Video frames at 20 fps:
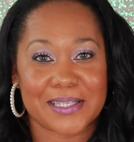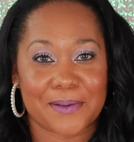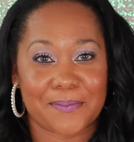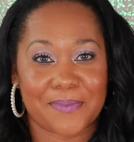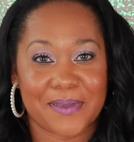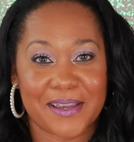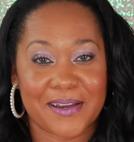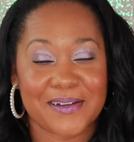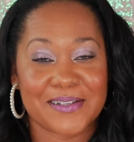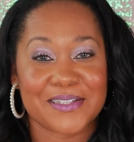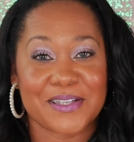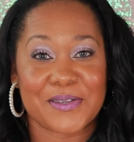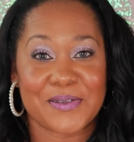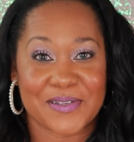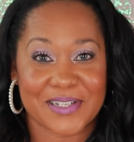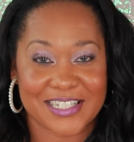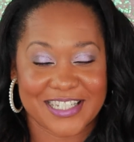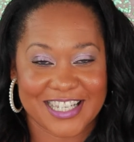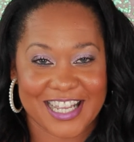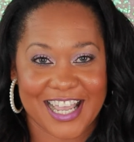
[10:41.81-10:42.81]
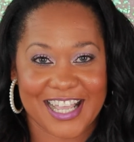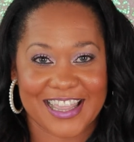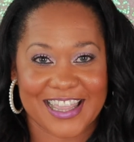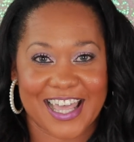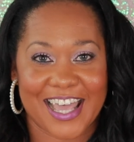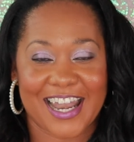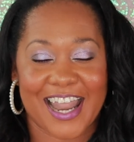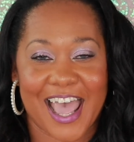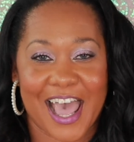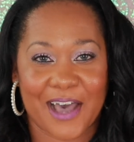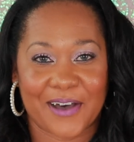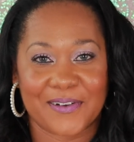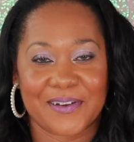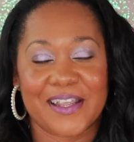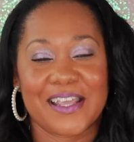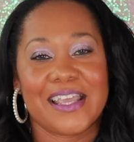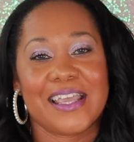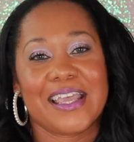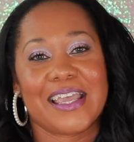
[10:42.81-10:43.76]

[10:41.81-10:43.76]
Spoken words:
up here so you can check that out